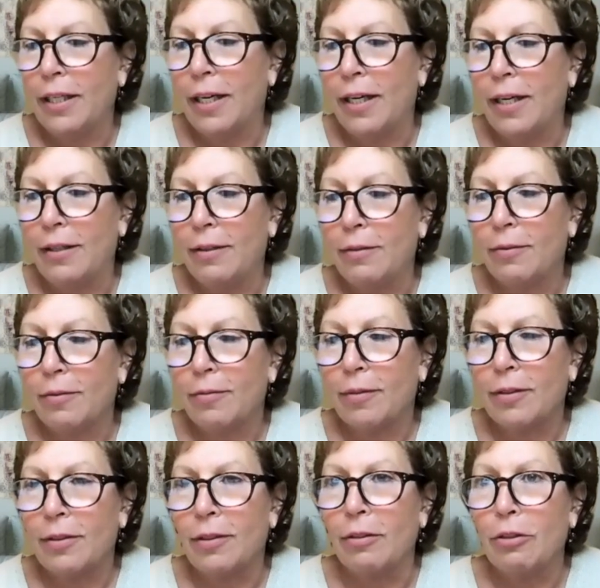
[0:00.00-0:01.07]

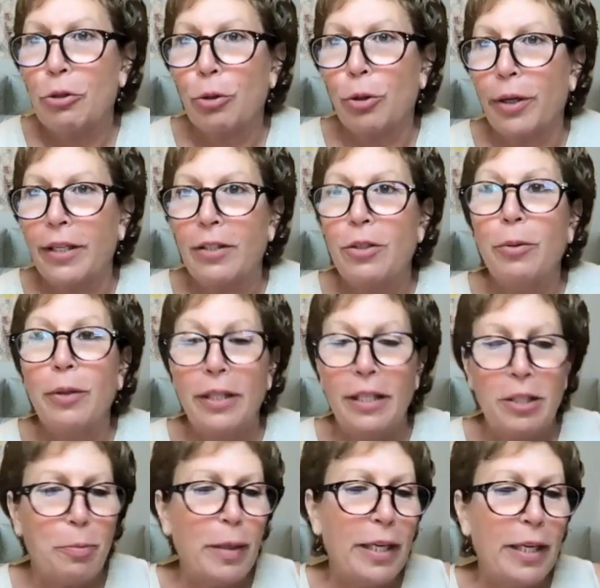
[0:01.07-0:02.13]
are enjoying doing
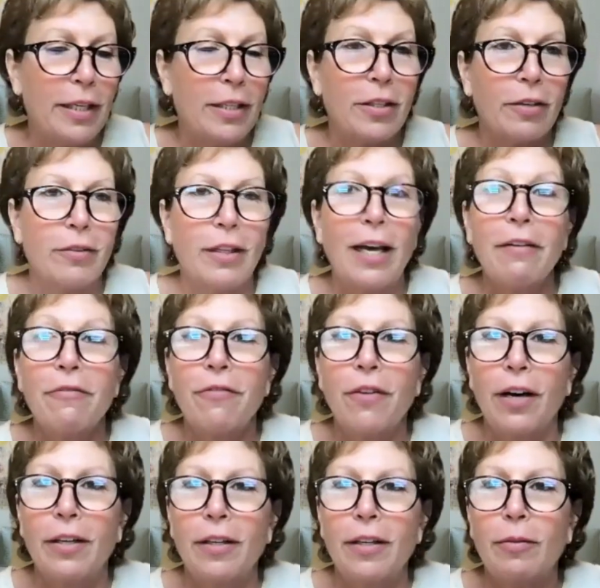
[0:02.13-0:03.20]
these meetings. They're a lot of
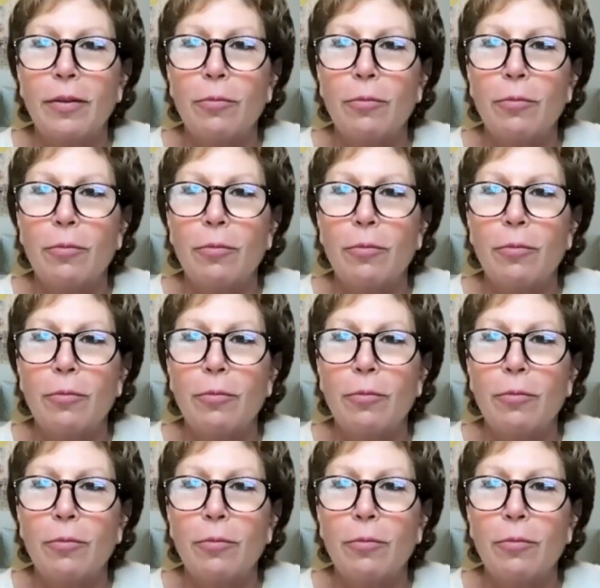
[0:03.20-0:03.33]
fun.